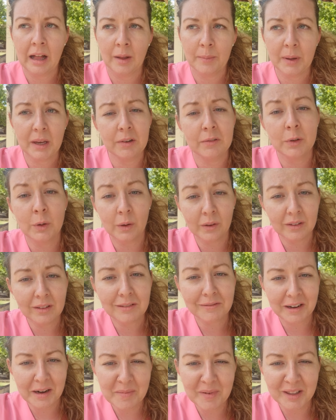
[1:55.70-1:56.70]
if not
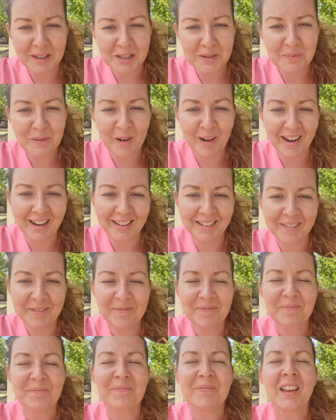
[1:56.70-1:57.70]
3 months prior,
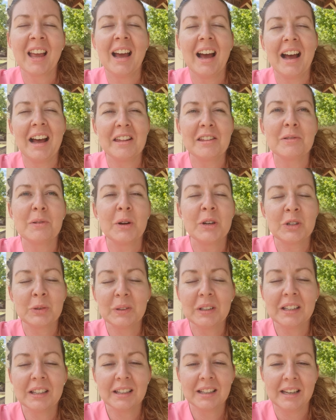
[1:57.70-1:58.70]
through
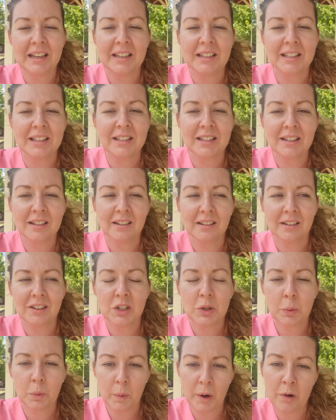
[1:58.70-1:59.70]
to at least
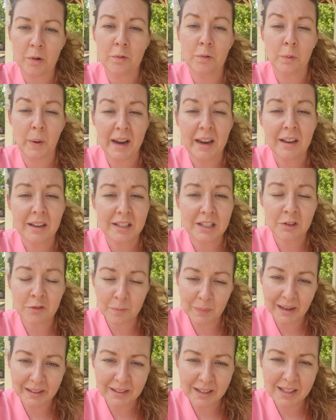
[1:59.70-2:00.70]
12 weeks of
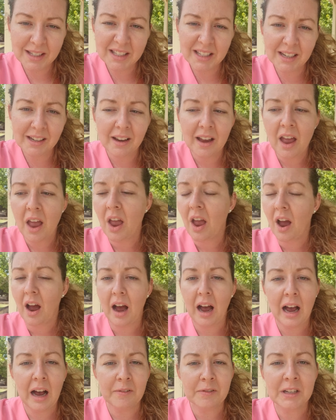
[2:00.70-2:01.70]
pregnancy.
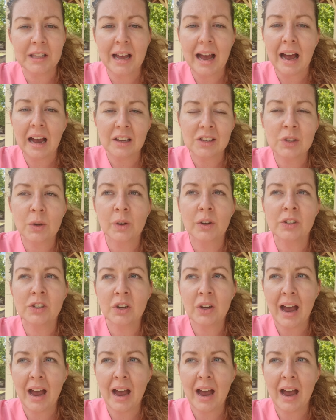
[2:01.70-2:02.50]
After that, as long as you